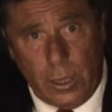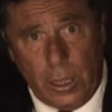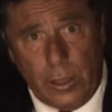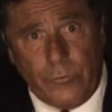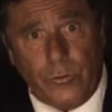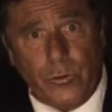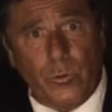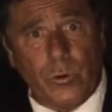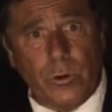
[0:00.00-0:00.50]

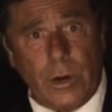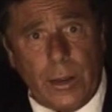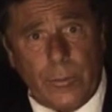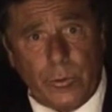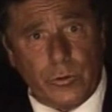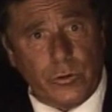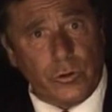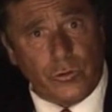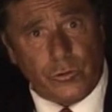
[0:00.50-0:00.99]
if you were
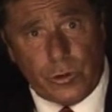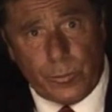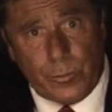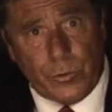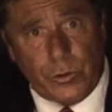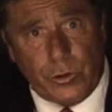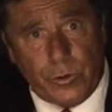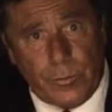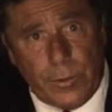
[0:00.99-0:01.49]
able to
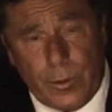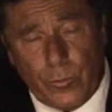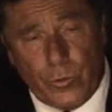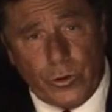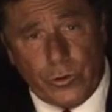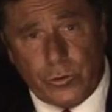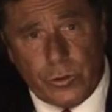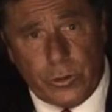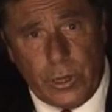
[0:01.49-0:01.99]
triple your
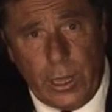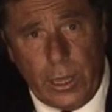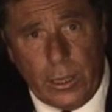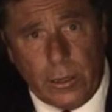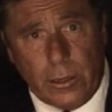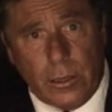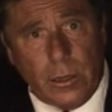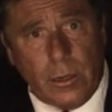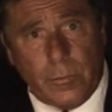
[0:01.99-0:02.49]
memory
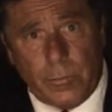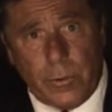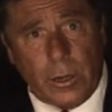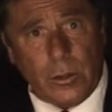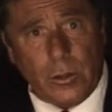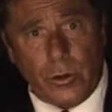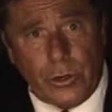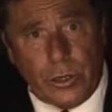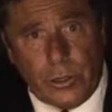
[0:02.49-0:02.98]
today
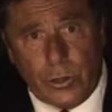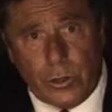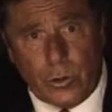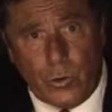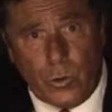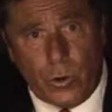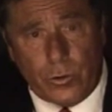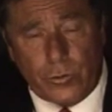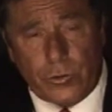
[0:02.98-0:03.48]
by learning the
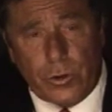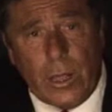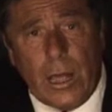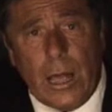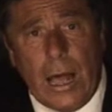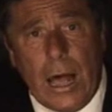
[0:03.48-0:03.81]
course?